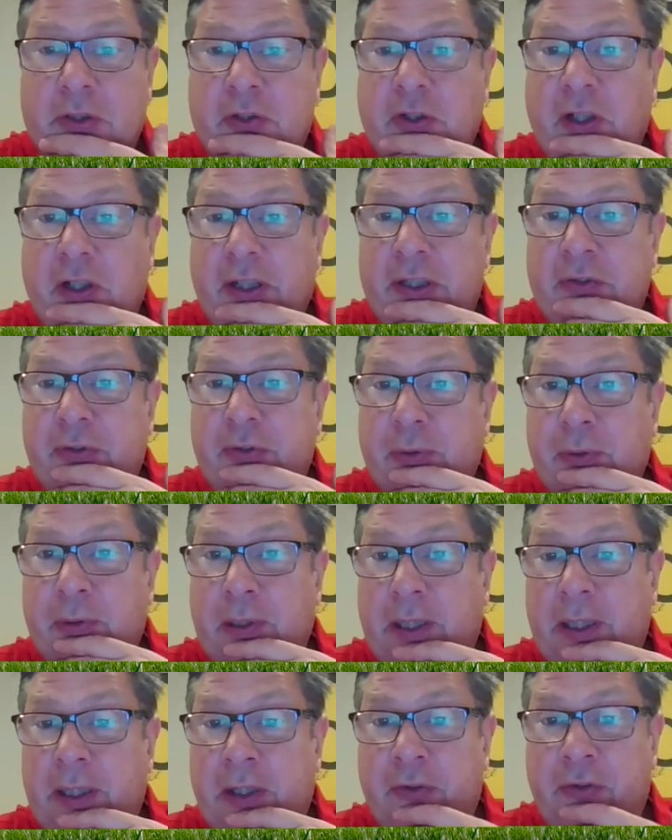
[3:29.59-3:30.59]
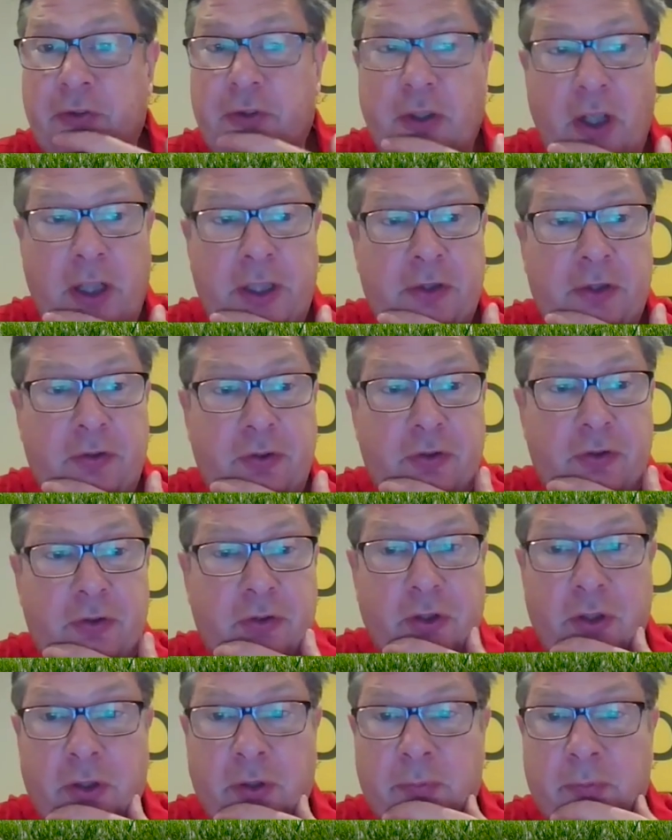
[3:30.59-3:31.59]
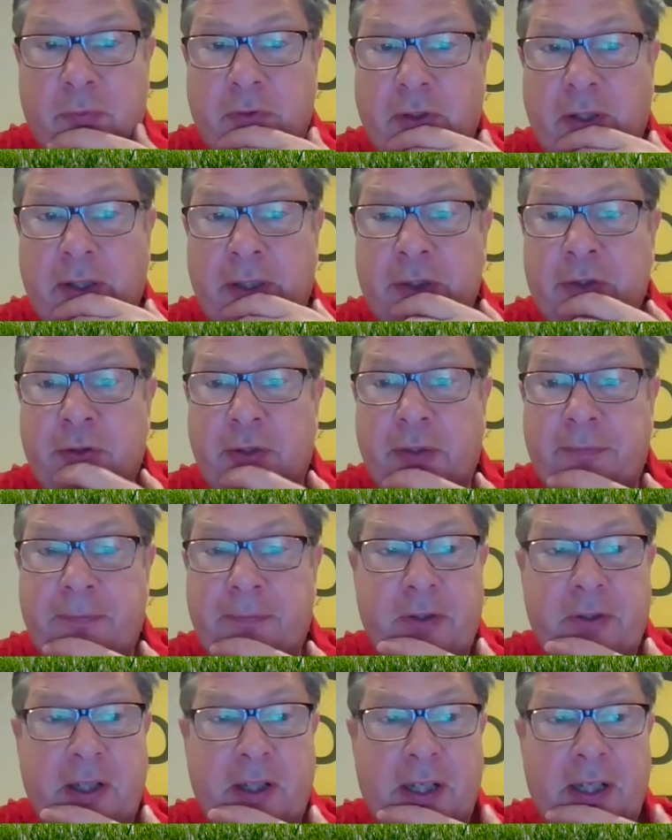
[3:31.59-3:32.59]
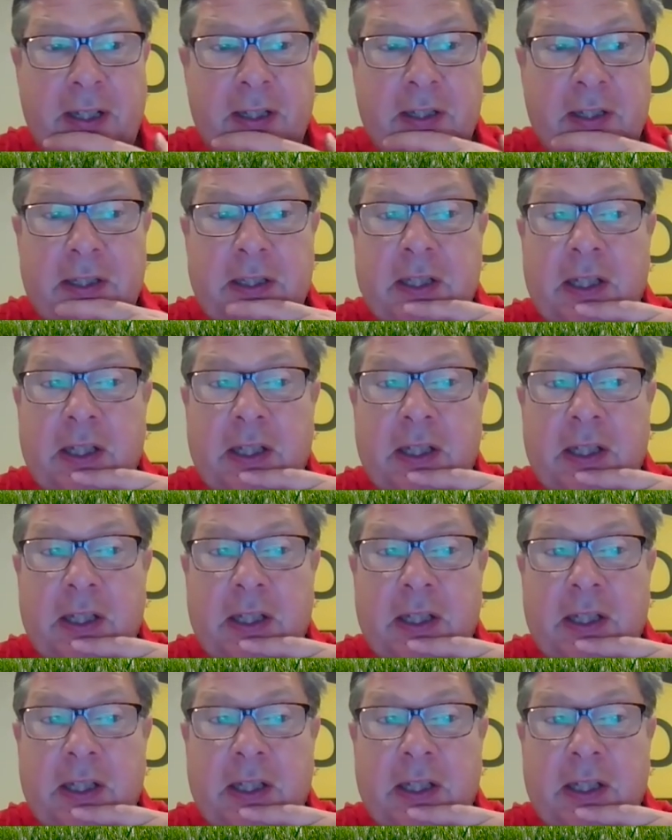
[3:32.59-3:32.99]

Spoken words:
Title is 9-2, slight drift today.